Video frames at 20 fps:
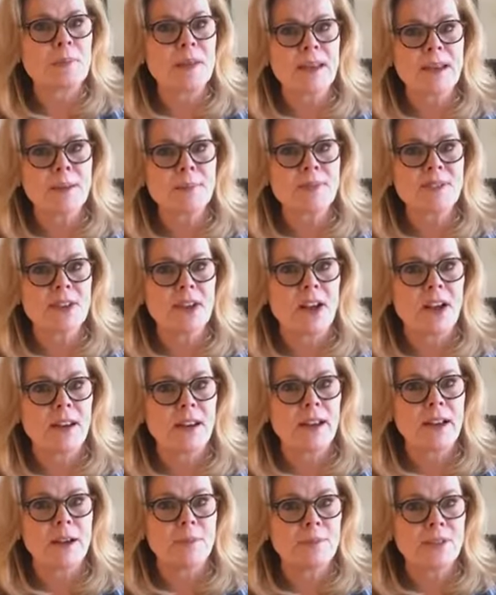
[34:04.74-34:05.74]
me up, Scotty.
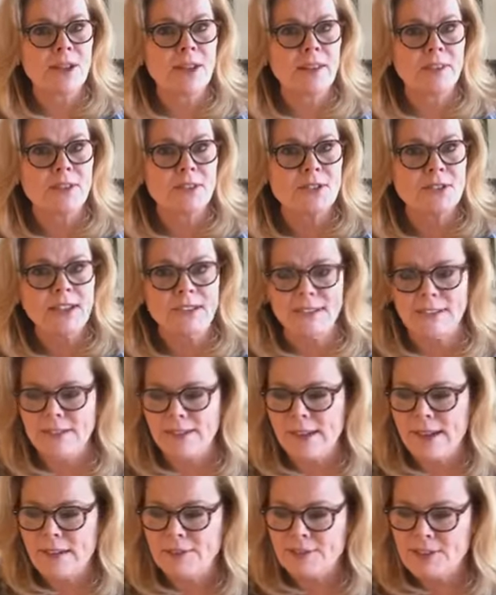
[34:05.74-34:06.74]
I'm done. There's nothing
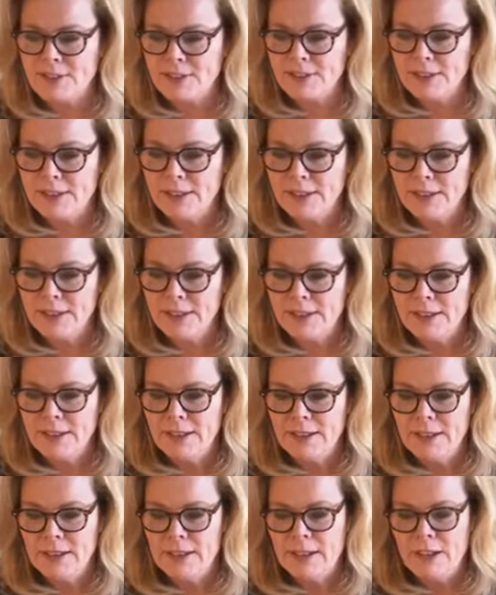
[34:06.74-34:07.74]
left.
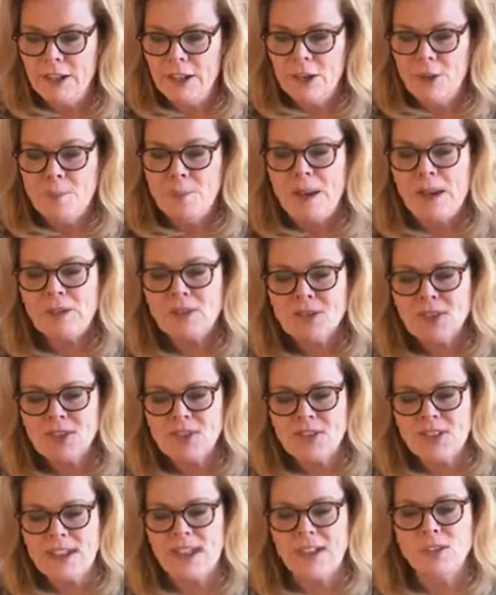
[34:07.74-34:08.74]
Mountains are
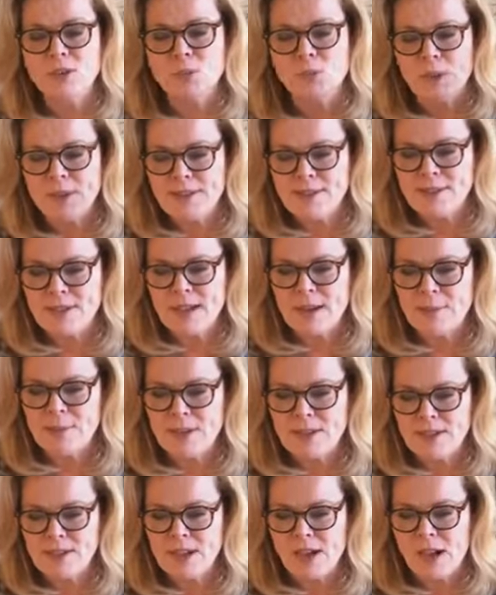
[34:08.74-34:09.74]
scaled one step at
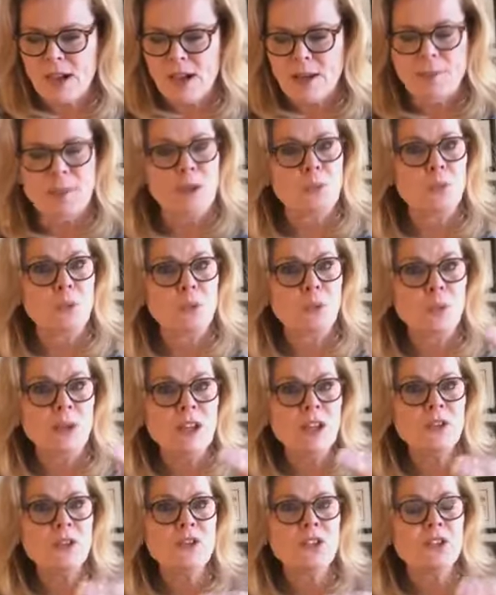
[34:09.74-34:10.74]
a time. And when we
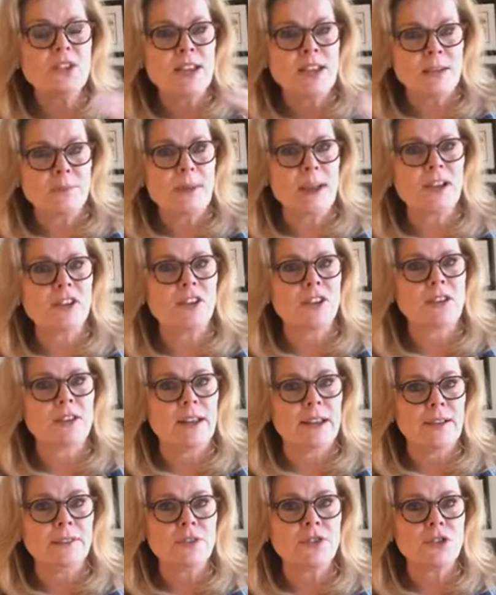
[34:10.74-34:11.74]
use our Take Back Your
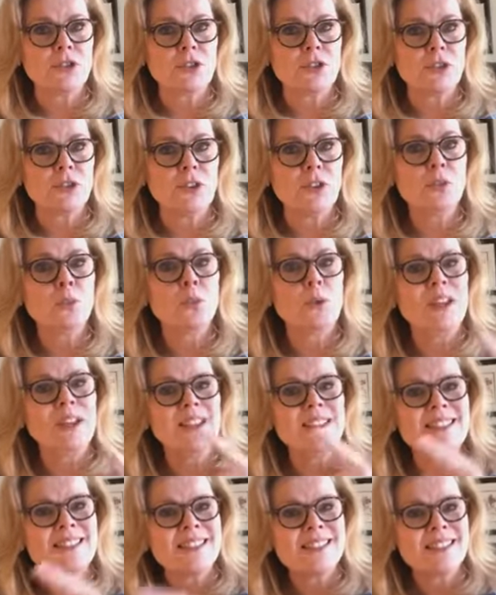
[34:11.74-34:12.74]
Life journal, we
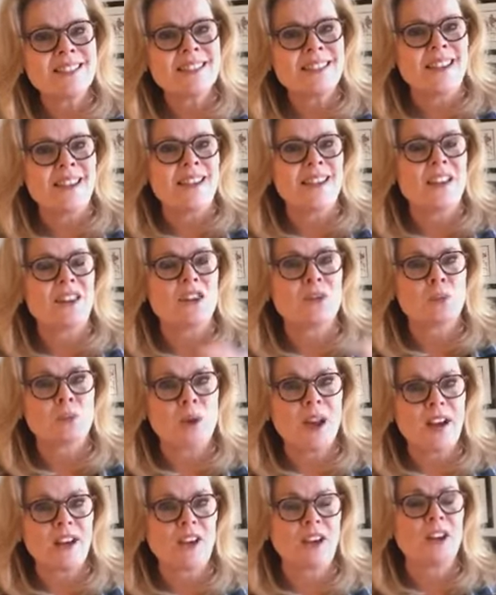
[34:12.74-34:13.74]
can see the
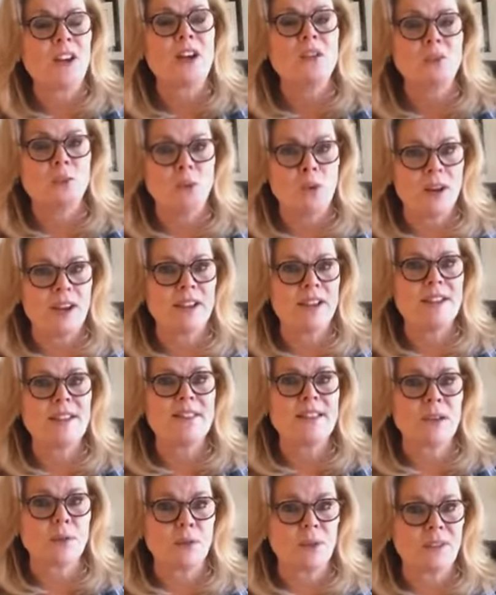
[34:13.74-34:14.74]
record of what it is
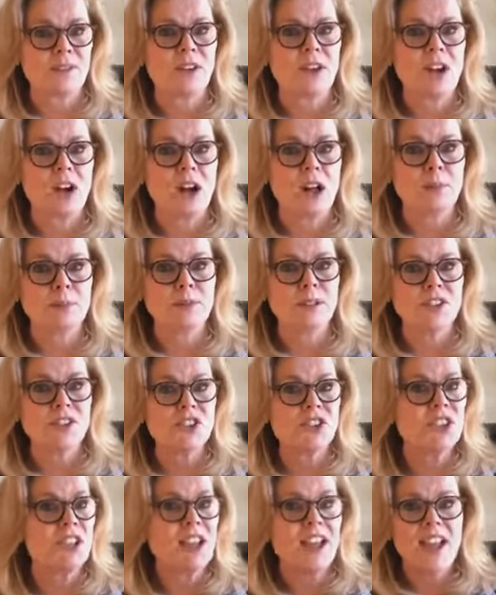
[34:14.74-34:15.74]
that we've
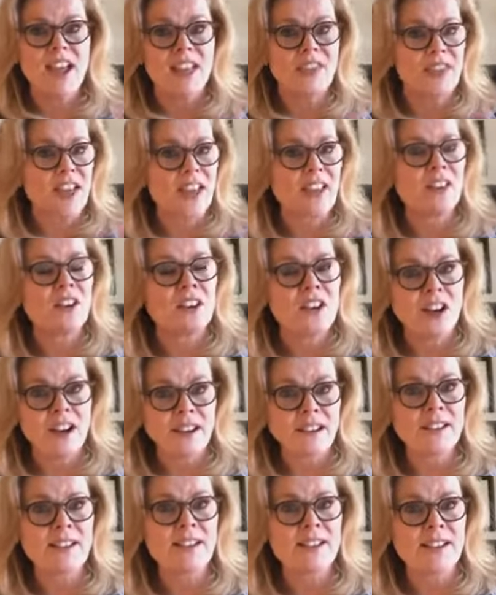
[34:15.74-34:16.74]
accomplished. That
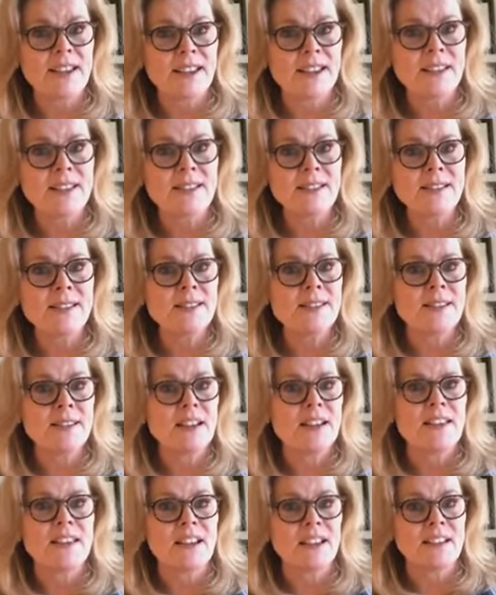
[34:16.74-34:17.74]
90 days,
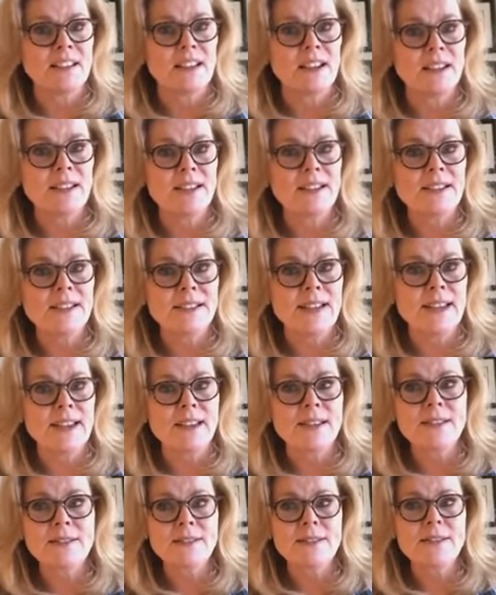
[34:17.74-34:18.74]
that 90
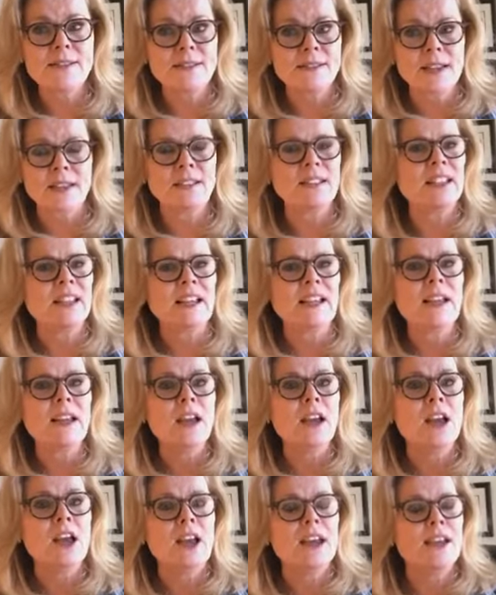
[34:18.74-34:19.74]
days suddenly
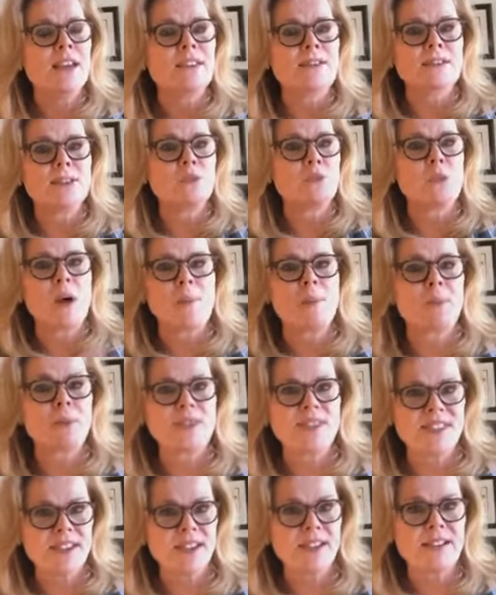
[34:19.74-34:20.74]
is
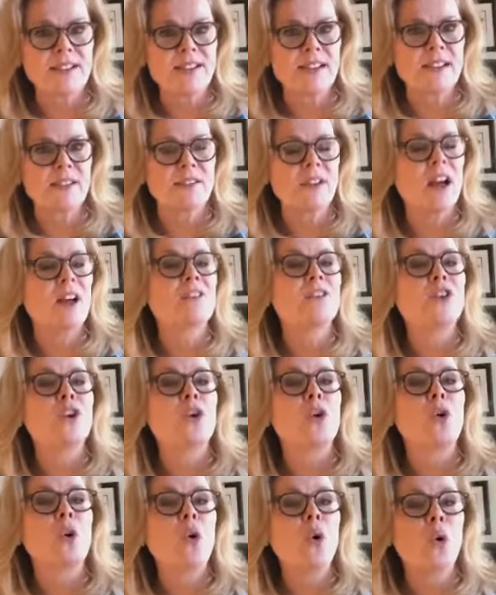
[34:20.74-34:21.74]
representative of your
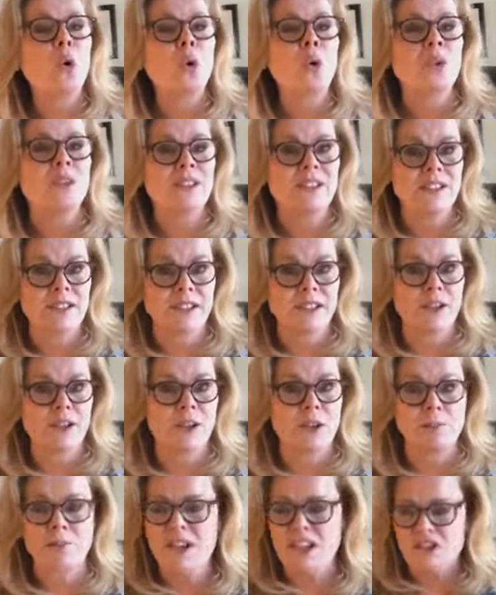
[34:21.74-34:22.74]
whole
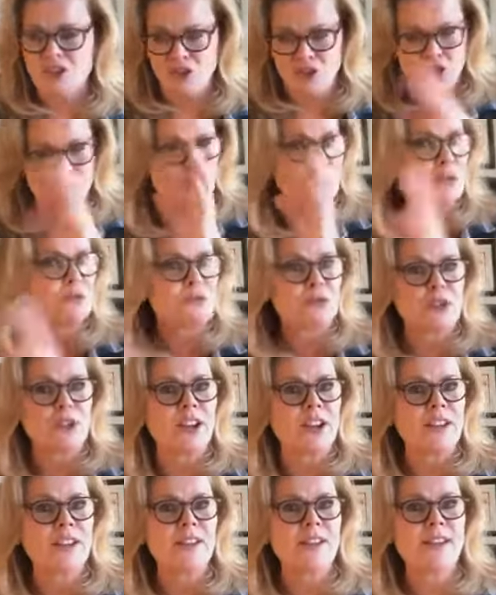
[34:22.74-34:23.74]
year because you do it for
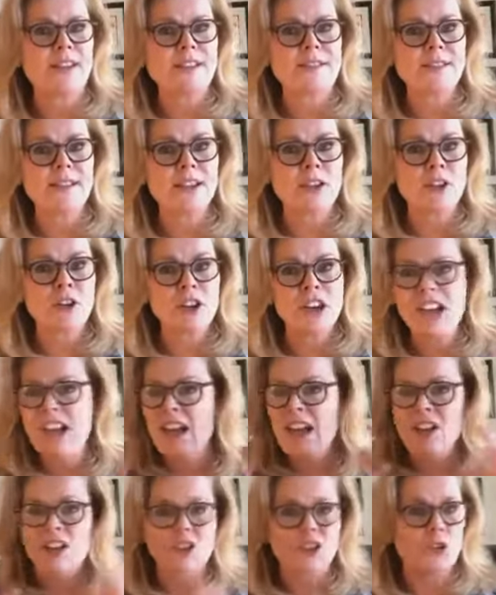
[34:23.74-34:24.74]
90 days here,
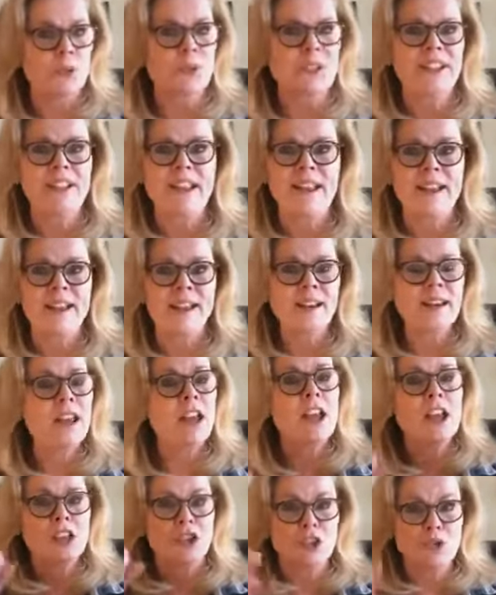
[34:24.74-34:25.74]
you do it again,
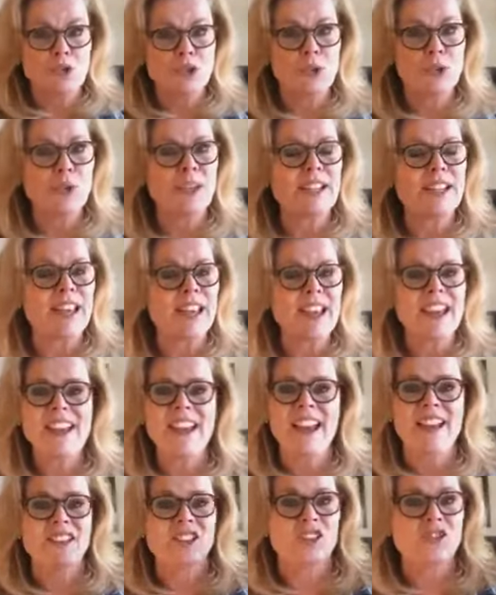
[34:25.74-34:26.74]
you do it again,
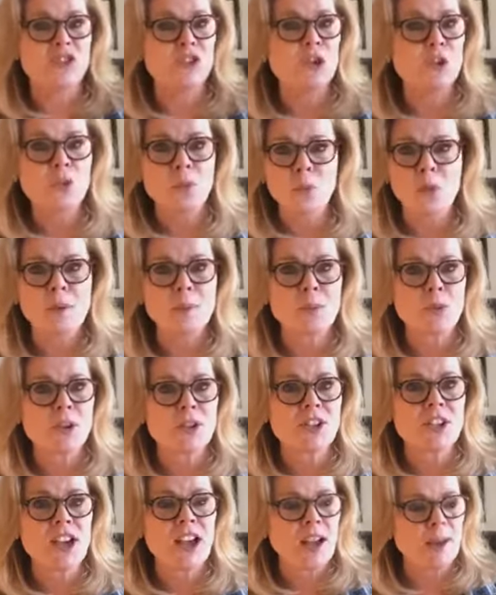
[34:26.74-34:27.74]
and you do it one more
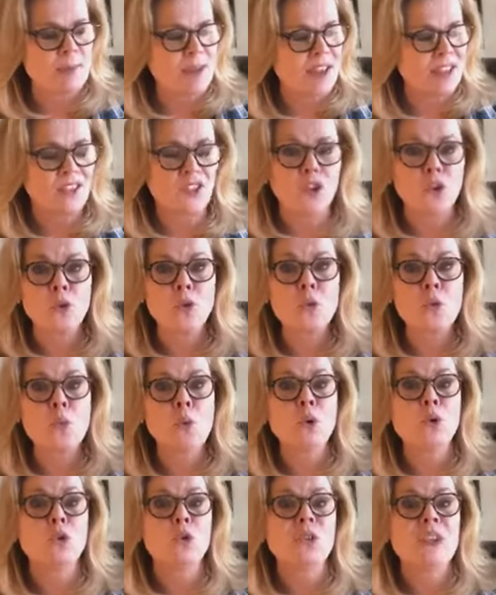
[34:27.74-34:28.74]
time, and you
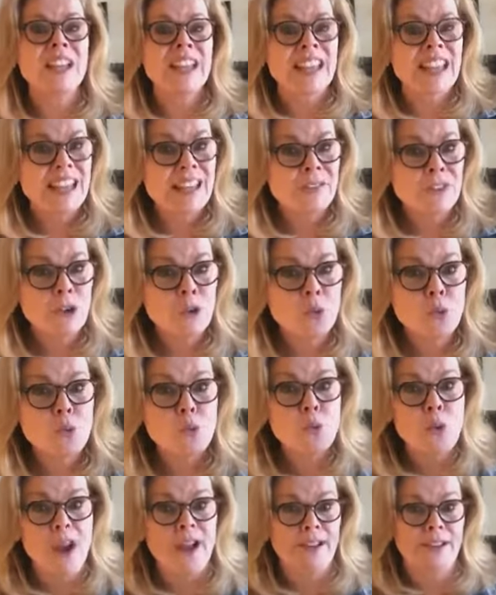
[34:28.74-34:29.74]
won't even
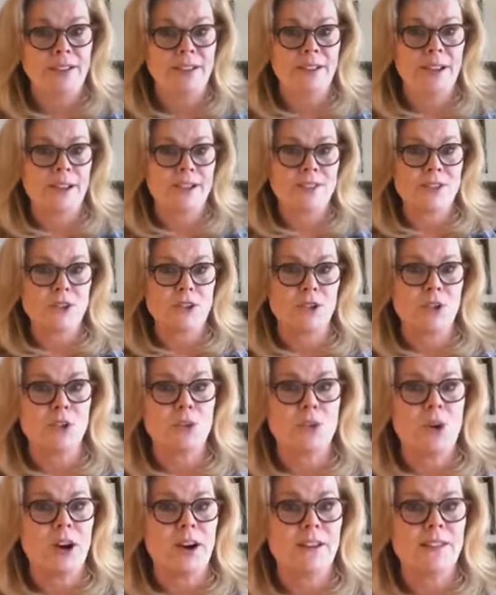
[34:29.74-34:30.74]
recognize who
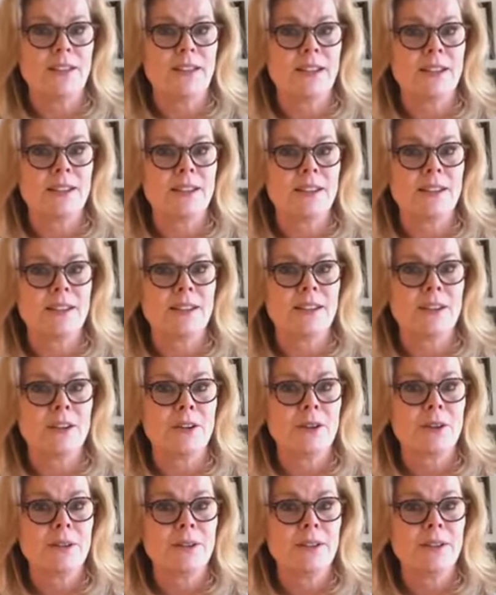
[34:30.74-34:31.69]
you are at the end of the year.